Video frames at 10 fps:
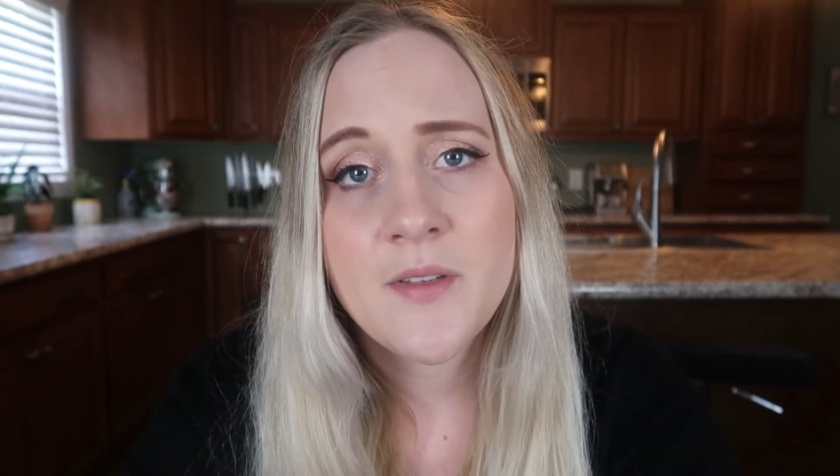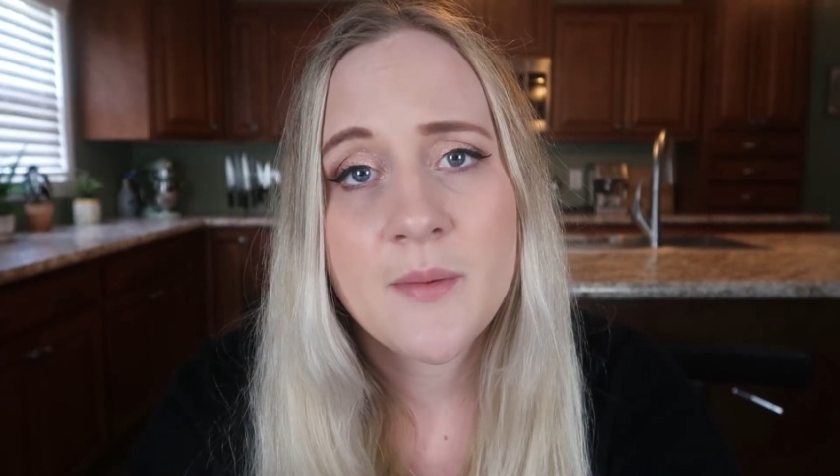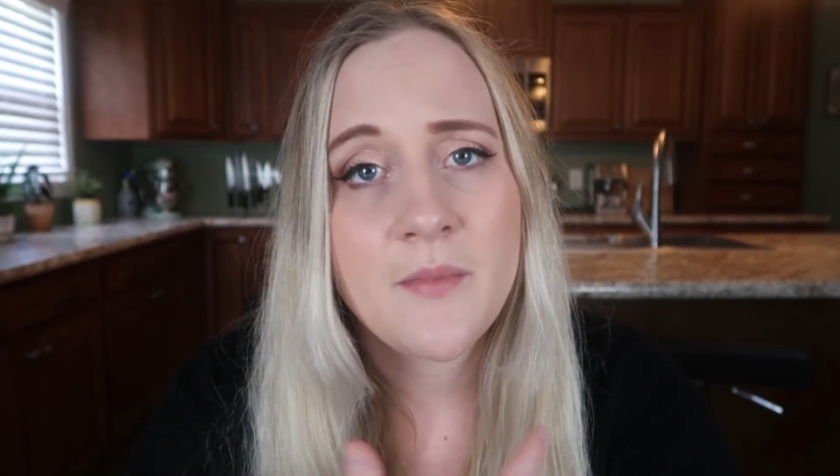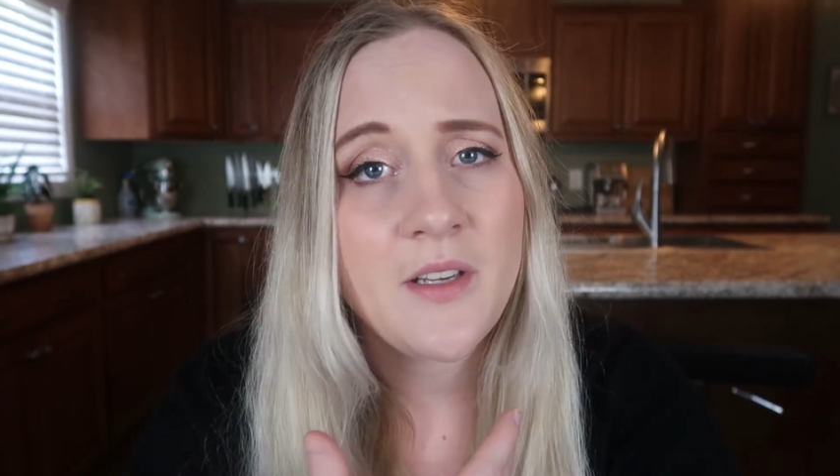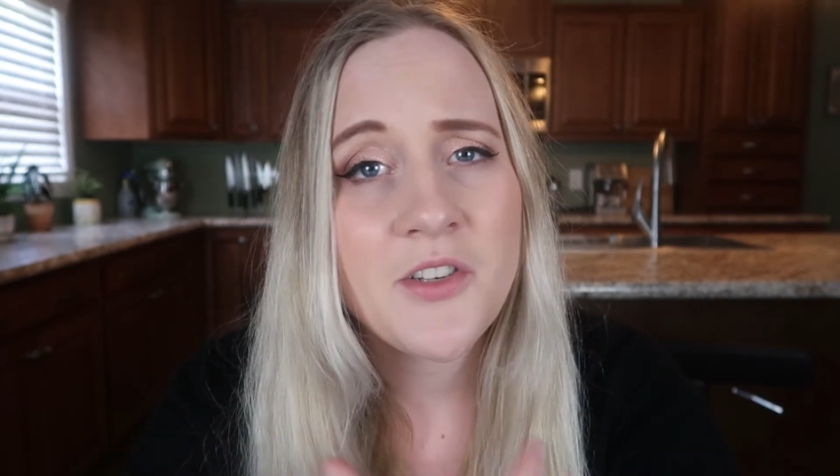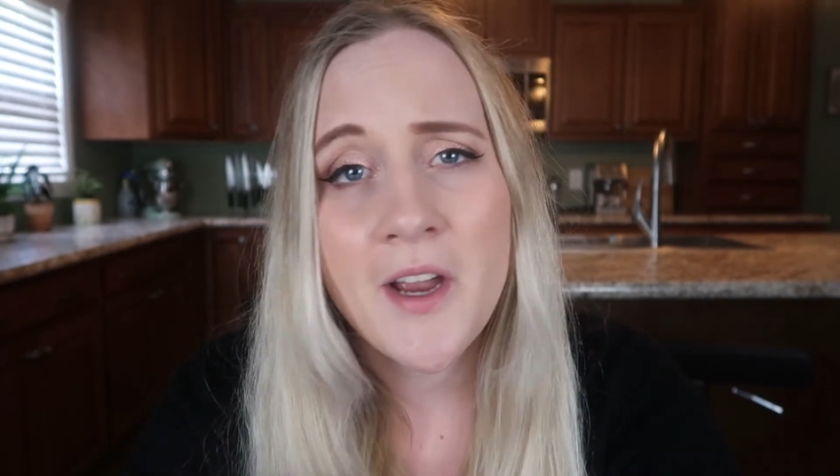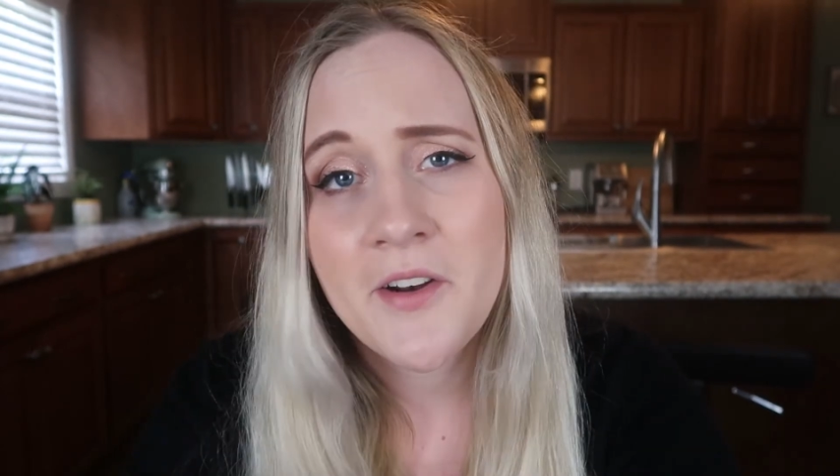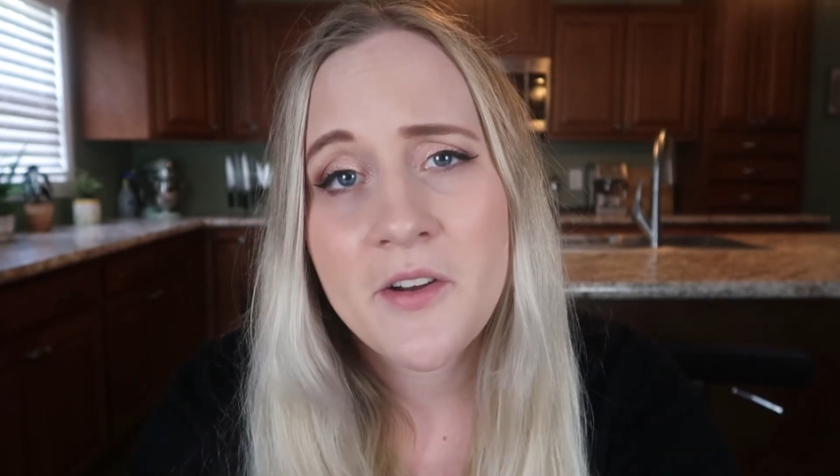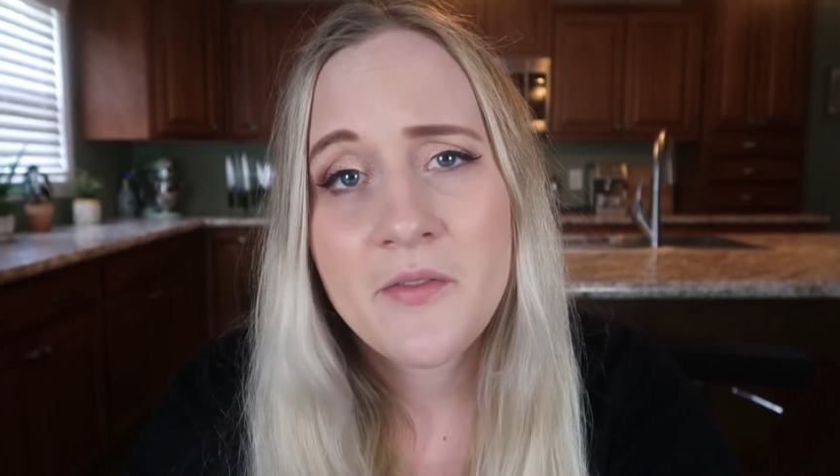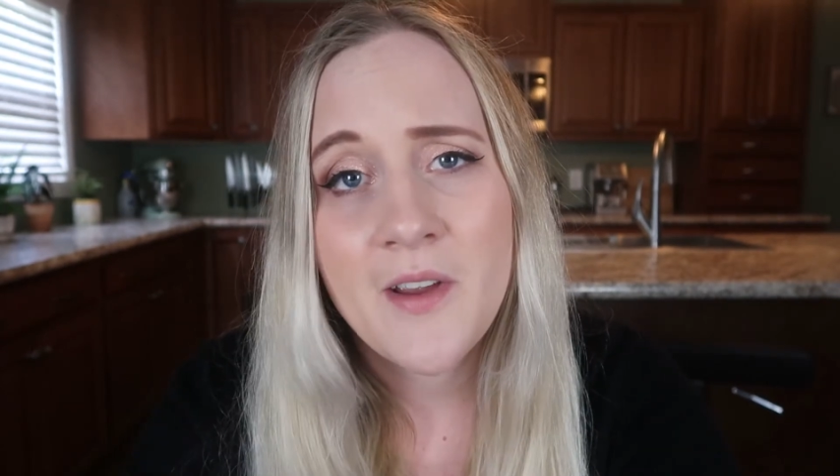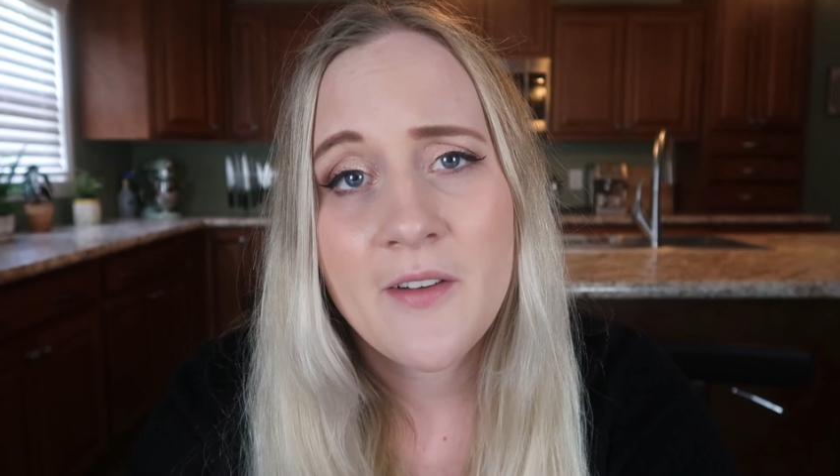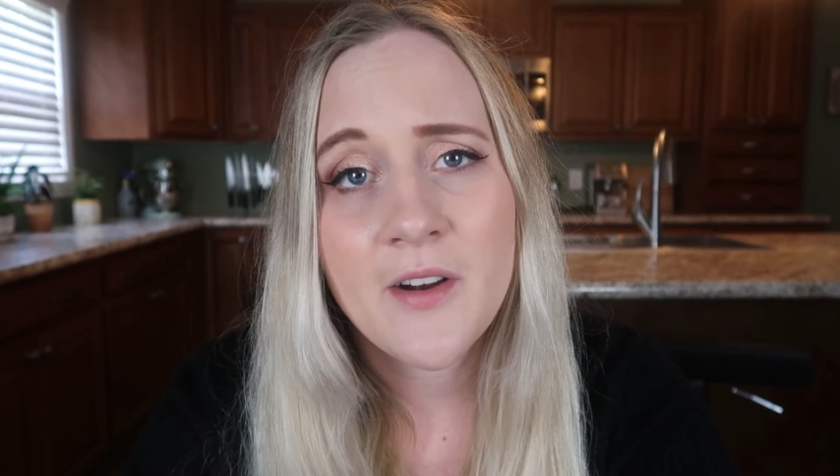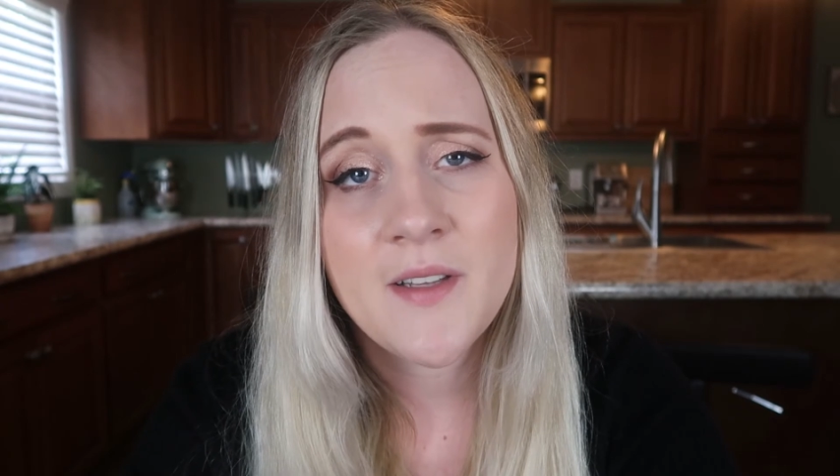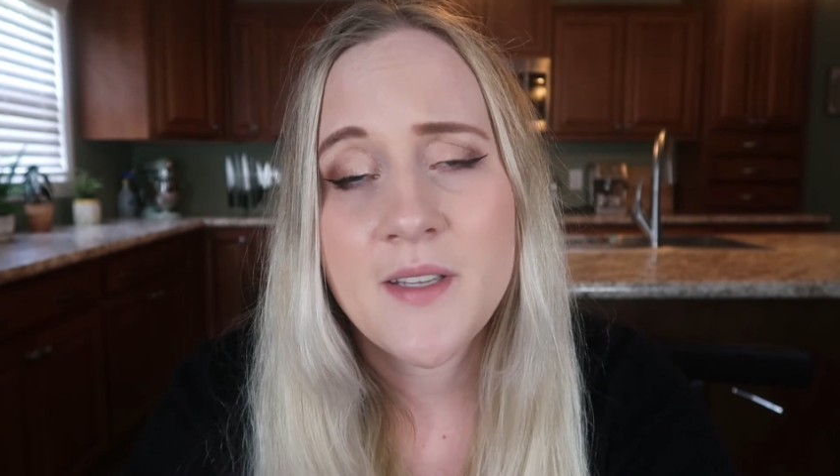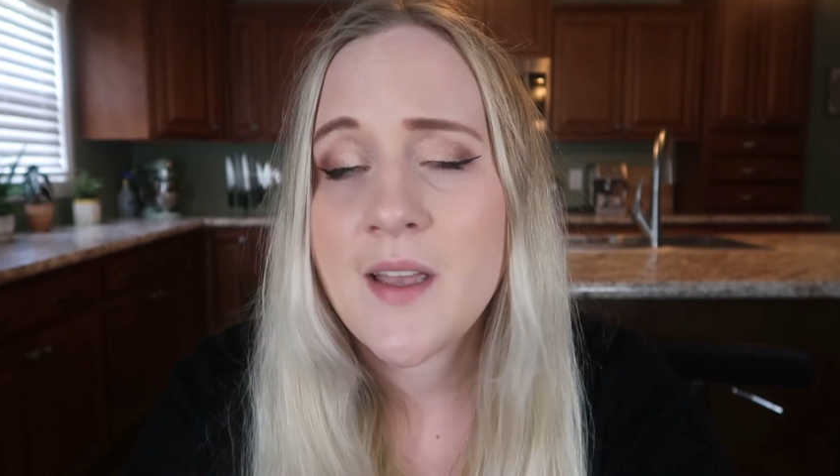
some like childhood favorites